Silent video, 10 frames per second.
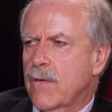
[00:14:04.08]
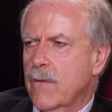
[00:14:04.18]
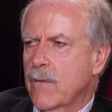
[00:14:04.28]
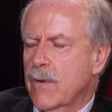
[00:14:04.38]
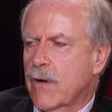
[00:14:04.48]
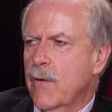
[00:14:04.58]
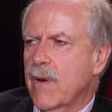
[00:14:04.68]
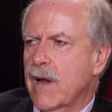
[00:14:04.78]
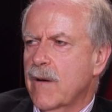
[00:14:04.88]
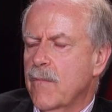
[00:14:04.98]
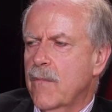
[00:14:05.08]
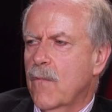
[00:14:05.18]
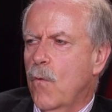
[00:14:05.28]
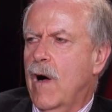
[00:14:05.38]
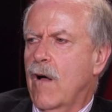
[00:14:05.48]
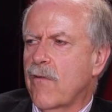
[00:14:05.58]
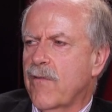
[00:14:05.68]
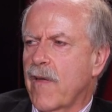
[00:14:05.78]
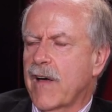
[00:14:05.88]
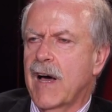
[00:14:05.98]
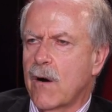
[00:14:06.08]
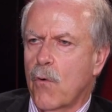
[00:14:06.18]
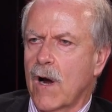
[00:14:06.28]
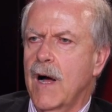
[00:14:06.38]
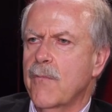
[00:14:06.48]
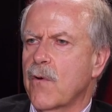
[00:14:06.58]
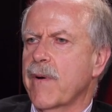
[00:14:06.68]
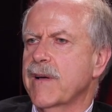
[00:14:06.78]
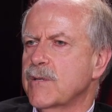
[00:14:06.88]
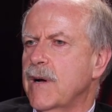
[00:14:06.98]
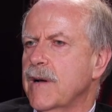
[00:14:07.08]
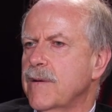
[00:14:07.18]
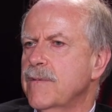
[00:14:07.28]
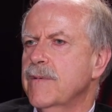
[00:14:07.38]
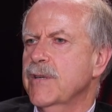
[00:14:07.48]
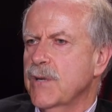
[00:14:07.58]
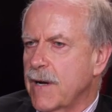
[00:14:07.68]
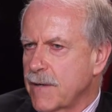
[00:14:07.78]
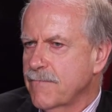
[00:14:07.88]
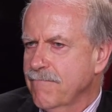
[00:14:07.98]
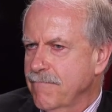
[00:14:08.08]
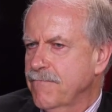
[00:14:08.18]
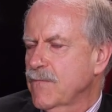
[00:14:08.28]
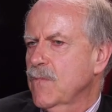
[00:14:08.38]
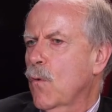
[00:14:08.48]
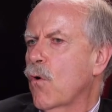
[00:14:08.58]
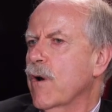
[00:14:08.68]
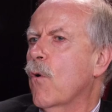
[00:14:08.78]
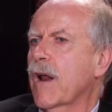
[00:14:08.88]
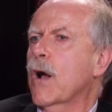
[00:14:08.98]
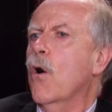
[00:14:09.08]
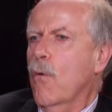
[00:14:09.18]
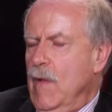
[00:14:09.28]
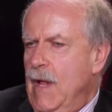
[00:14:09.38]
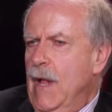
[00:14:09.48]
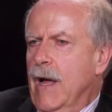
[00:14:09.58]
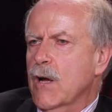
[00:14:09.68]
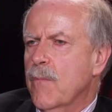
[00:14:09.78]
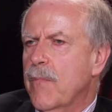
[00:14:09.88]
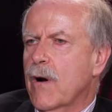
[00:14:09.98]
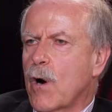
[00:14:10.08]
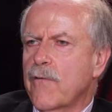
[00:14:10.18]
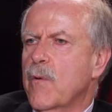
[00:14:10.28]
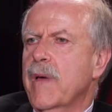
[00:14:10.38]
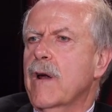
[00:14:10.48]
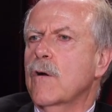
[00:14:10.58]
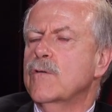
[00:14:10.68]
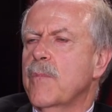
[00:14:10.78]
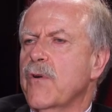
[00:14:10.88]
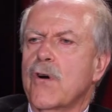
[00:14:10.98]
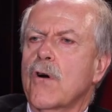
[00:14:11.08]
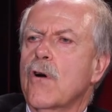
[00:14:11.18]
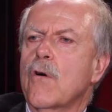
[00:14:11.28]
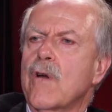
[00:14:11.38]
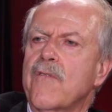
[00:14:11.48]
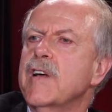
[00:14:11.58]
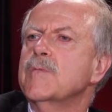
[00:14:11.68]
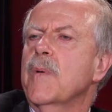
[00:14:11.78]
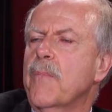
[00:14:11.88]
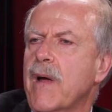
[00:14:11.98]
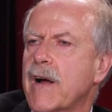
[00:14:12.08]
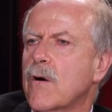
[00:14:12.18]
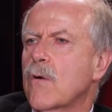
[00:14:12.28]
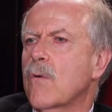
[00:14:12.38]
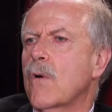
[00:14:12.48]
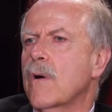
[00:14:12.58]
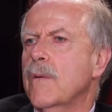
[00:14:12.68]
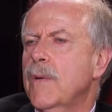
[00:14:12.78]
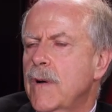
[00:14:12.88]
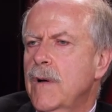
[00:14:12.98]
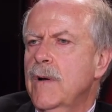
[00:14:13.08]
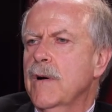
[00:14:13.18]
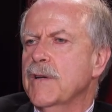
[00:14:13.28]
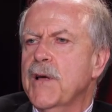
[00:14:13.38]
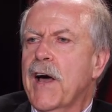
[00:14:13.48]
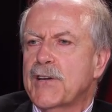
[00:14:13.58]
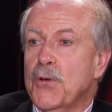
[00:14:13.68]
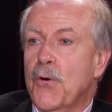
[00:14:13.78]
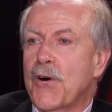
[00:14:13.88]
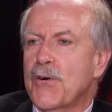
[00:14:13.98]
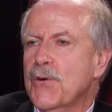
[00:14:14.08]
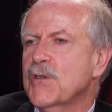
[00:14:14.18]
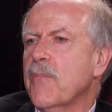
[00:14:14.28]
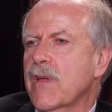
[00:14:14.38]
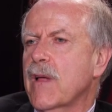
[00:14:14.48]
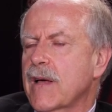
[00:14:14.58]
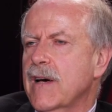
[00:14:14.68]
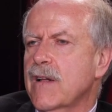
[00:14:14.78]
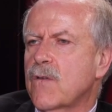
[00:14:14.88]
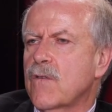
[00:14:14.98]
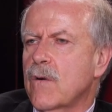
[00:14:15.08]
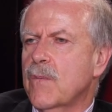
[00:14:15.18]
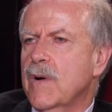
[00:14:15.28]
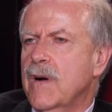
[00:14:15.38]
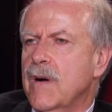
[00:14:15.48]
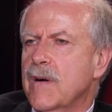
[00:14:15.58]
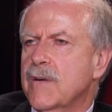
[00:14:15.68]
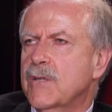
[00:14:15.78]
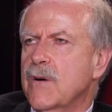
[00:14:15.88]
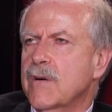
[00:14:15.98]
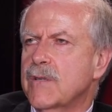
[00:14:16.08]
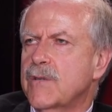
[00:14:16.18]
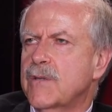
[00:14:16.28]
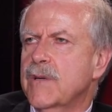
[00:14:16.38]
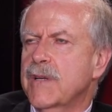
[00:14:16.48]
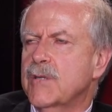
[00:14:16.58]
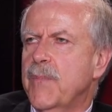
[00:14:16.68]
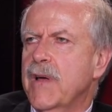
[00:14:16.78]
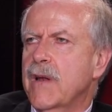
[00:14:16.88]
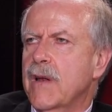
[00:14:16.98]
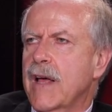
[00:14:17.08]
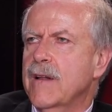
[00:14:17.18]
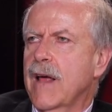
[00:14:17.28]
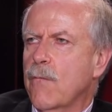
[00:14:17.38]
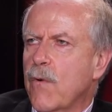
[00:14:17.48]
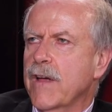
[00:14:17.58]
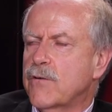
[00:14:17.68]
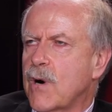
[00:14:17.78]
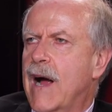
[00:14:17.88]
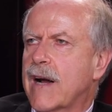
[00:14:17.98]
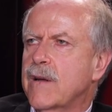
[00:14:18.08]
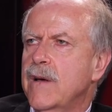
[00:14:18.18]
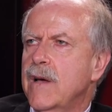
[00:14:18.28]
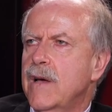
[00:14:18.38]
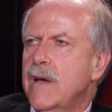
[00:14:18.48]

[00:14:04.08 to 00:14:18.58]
to accumulate wealth, then the kind of work I'm doing is not where you want to go. You're better off to be an entrepreneur or investment banker or a tax lawyer or something like that. So it's been, and we attract